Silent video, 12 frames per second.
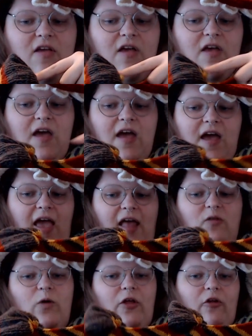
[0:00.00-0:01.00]
and
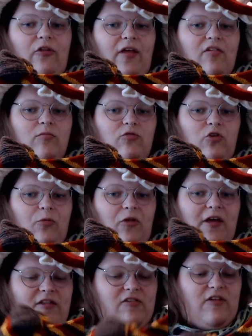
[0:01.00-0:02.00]
will need some duplicate
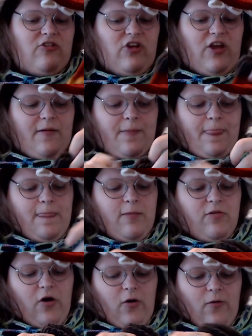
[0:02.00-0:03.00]
stitching. So
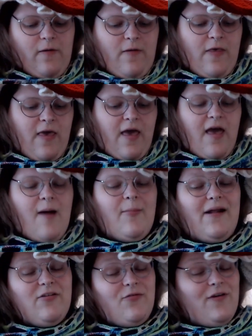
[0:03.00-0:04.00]
I'm going to have to
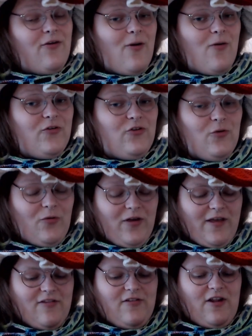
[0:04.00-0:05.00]
figure out the duplicate
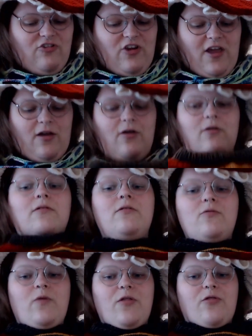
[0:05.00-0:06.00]
stitching with
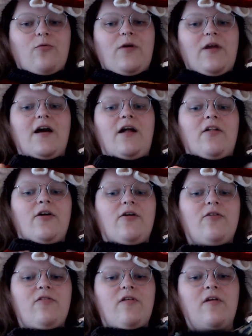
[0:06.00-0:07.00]
3 colors.
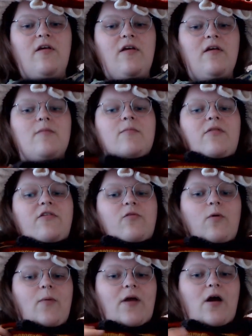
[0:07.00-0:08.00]
This is where we
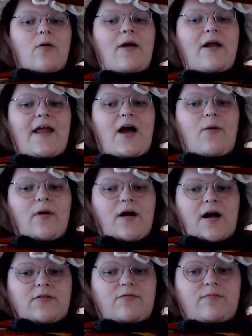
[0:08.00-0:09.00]
are right now. We're kind of
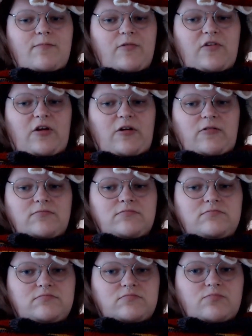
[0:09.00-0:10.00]
still
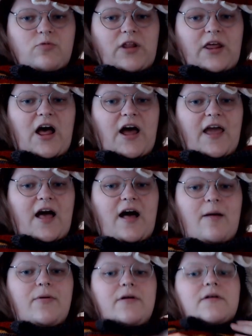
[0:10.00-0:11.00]
really high up.
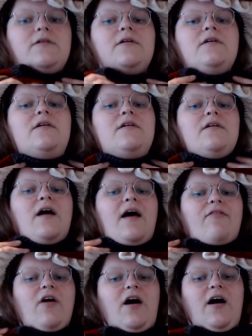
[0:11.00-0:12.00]
I've
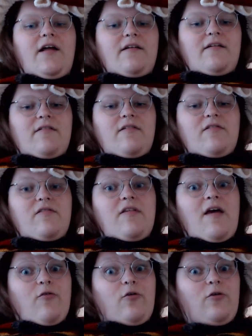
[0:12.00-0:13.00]
got
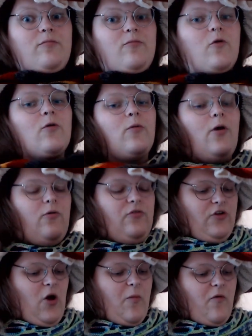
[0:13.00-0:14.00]
several more rows to go
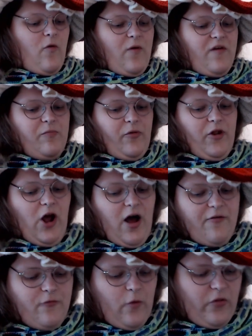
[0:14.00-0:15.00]
before we split off for
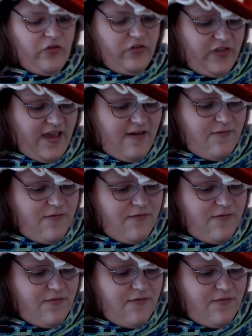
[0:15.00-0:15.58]
the sleeves.